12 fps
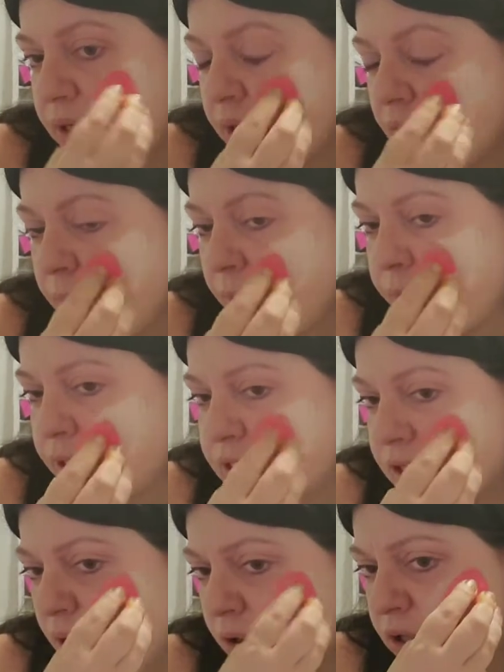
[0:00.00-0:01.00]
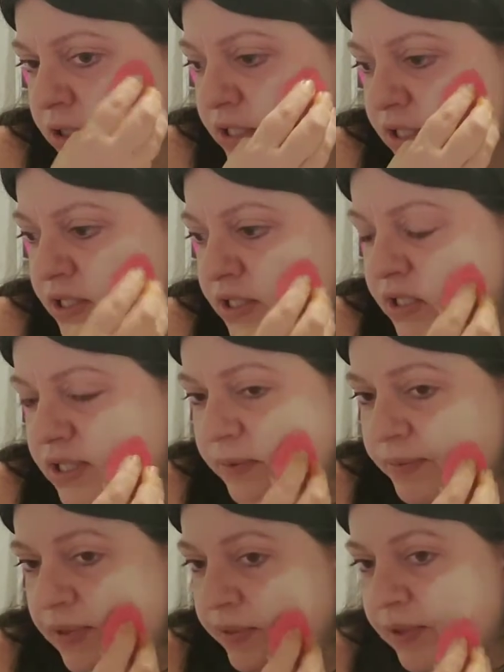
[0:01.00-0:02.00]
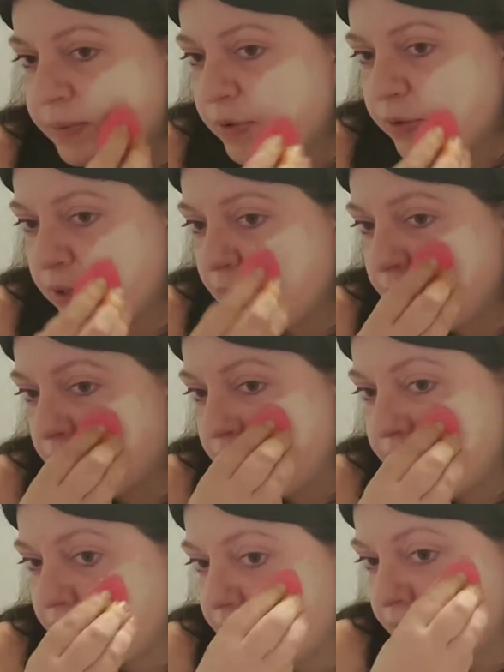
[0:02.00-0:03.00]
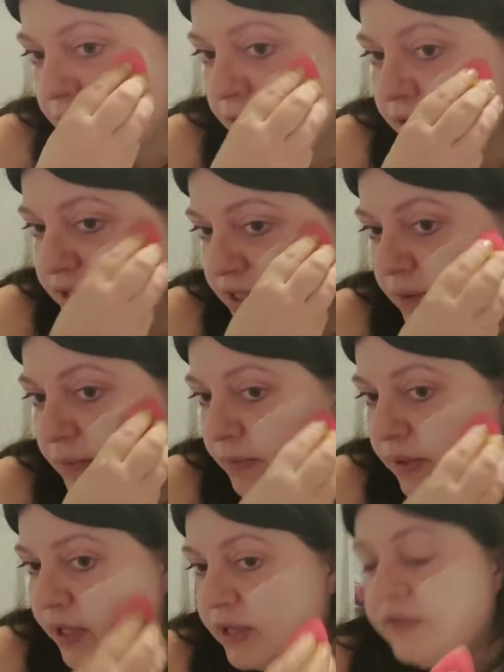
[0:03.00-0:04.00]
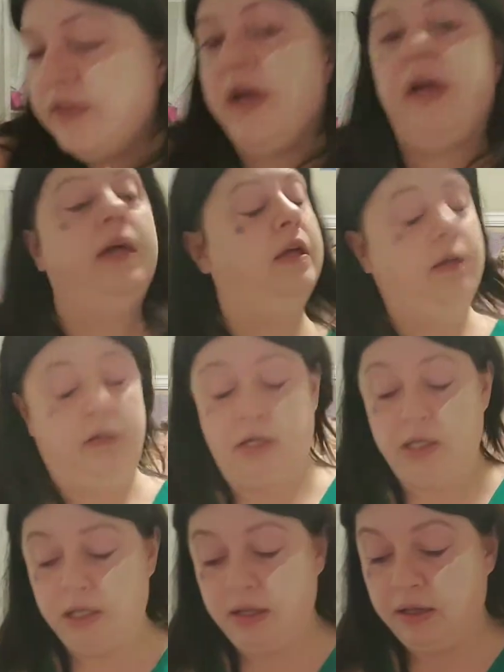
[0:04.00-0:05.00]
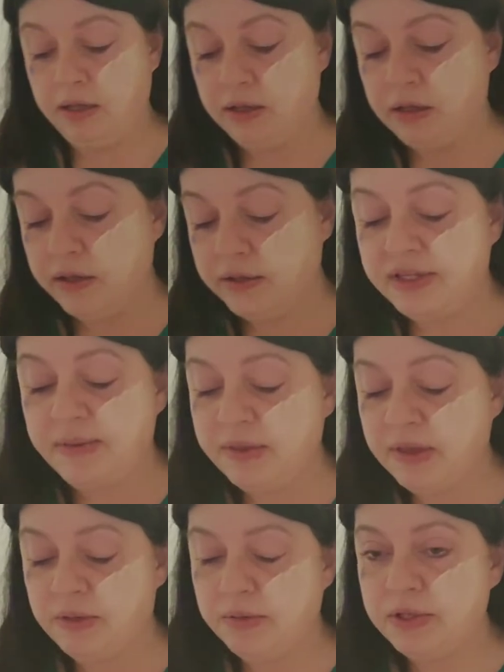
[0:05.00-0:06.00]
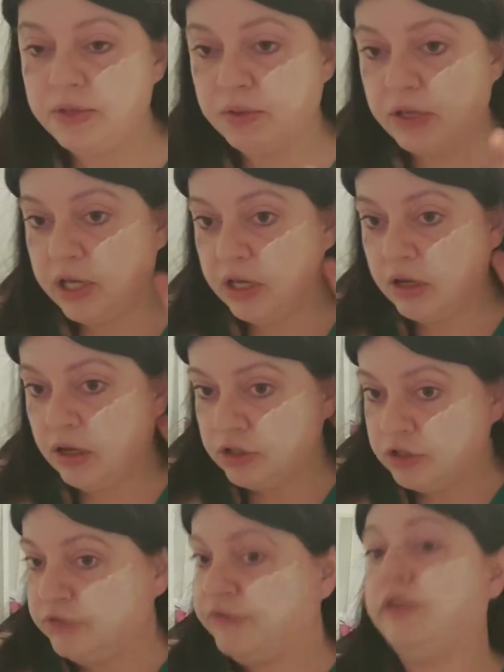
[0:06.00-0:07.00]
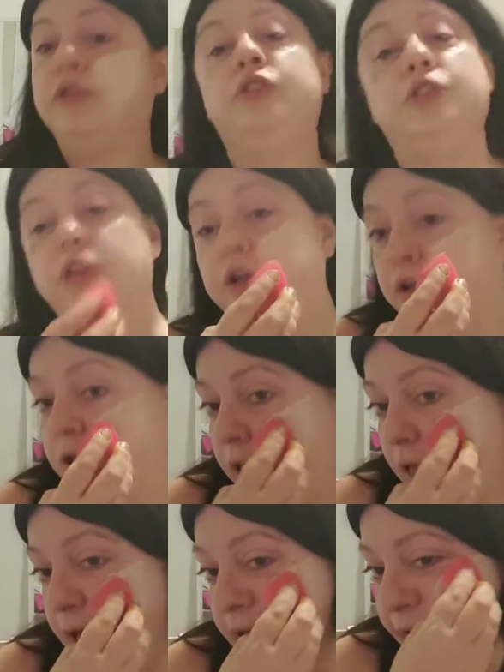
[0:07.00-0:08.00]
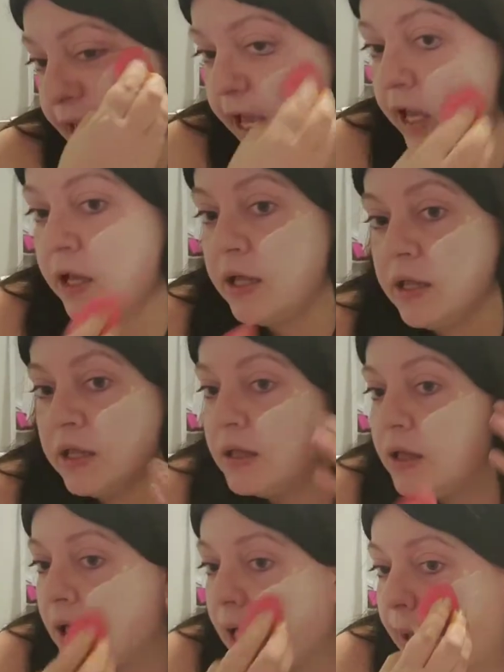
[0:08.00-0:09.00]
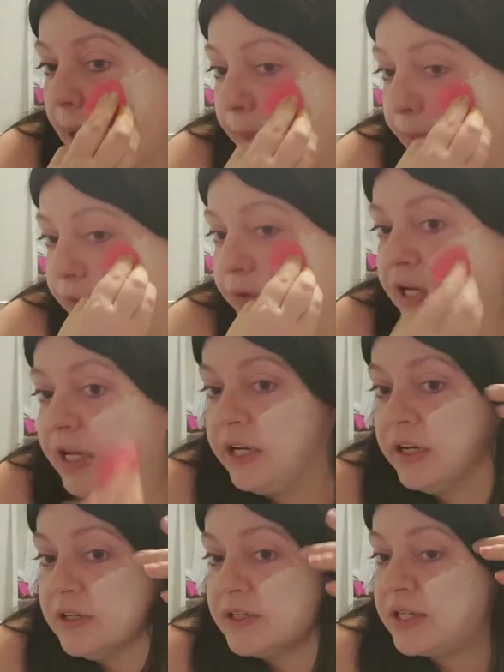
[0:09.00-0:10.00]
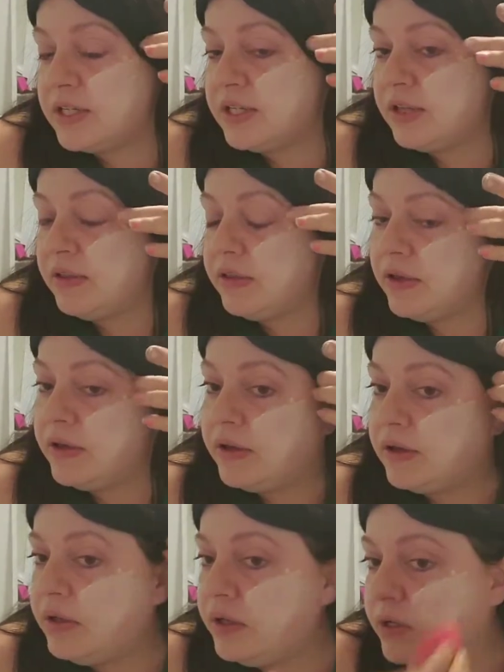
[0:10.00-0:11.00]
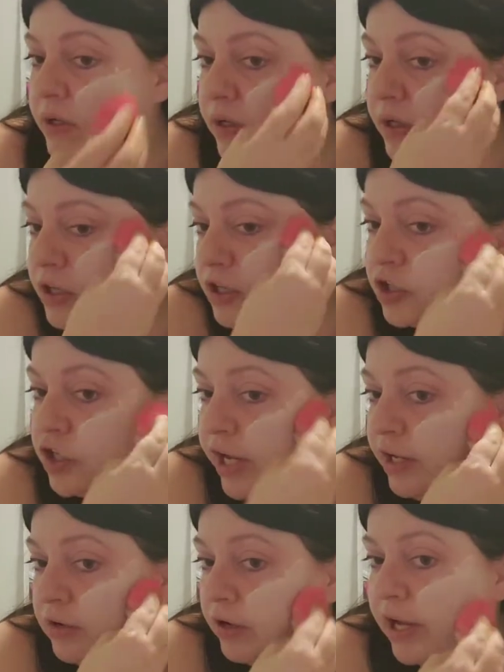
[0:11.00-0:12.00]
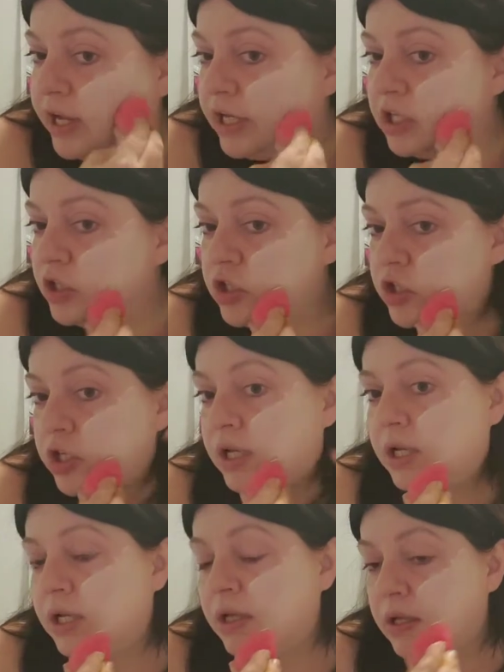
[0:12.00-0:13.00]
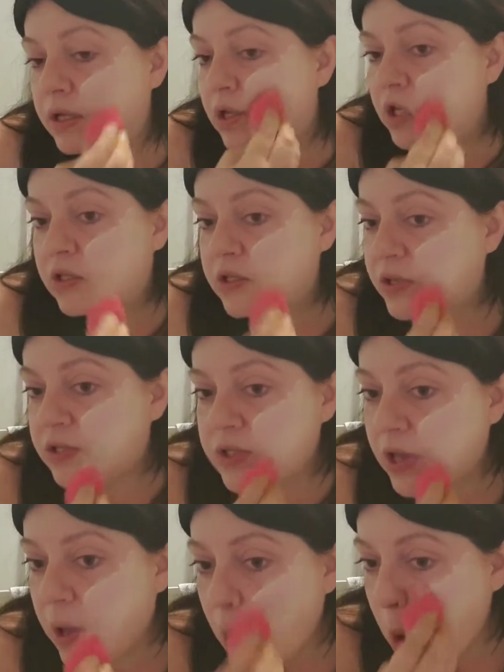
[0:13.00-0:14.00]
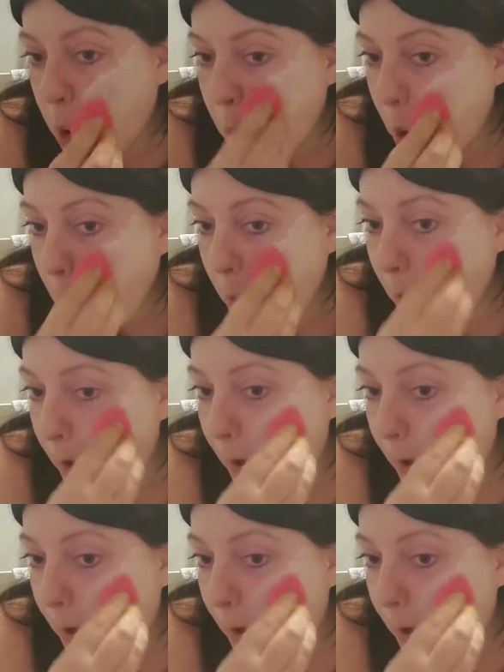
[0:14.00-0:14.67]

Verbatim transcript: I can't remember what it's called is something like beauty blender or something like that something that was really controversial like a couple of years because of the shade range. So